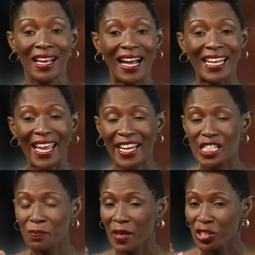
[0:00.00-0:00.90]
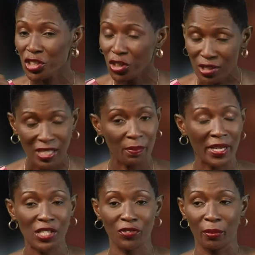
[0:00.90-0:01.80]
and I expect just the
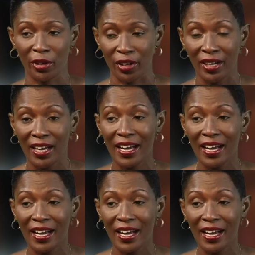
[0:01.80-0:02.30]
best from her.